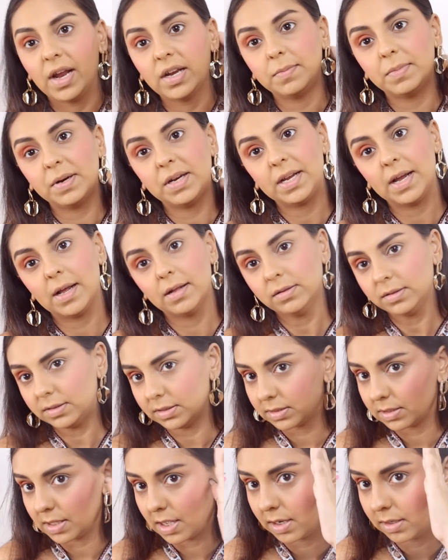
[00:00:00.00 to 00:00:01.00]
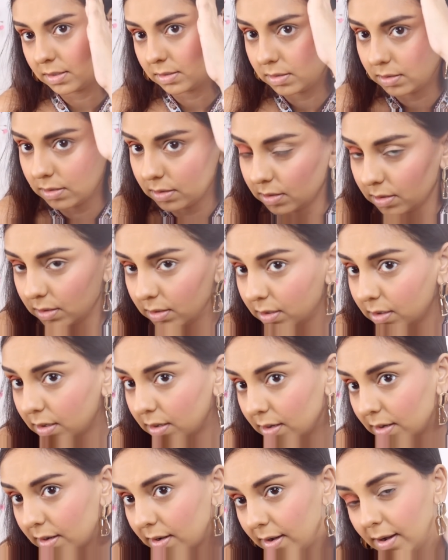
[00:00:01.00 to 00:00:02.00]
Anybody else that
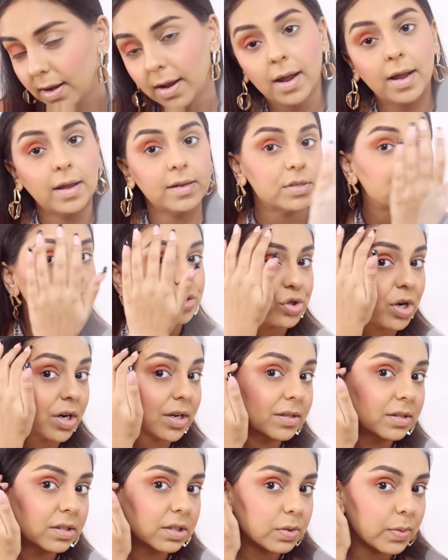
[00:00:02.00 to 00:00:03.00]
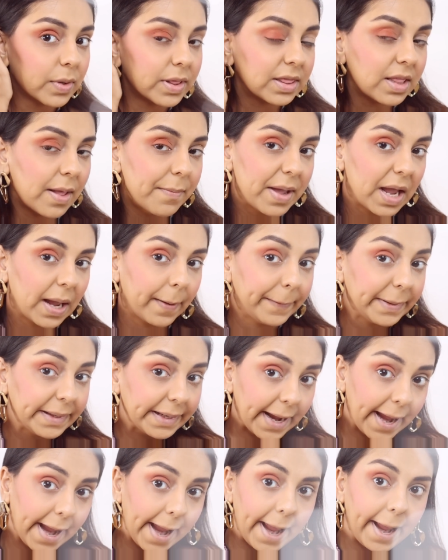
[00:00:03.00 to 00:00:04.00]
struggles with the
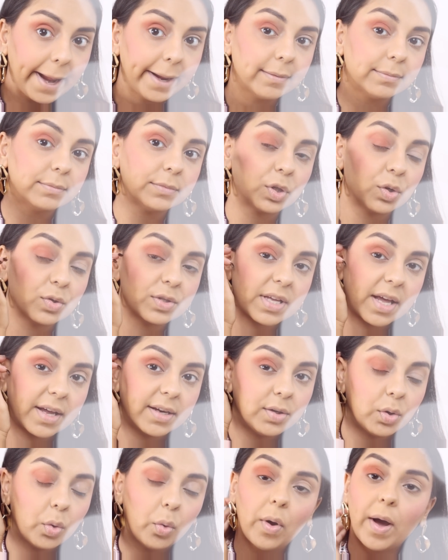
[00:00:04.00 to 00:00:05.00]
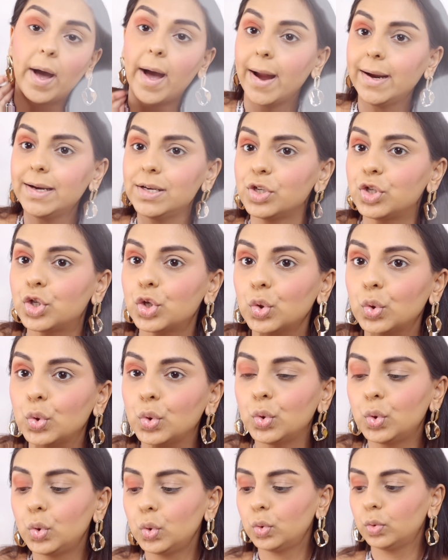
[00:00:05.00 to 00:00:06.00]
baby hair? Because I know I
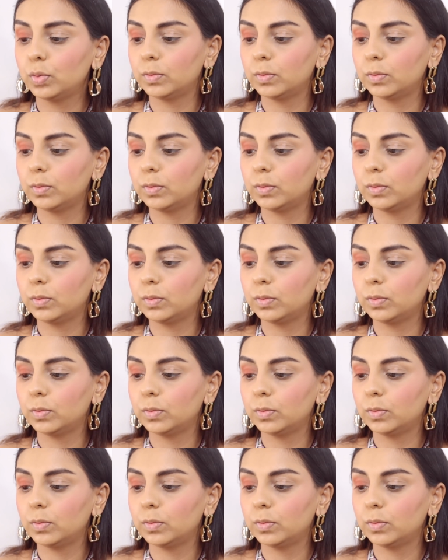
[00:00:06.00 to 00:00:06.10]
do.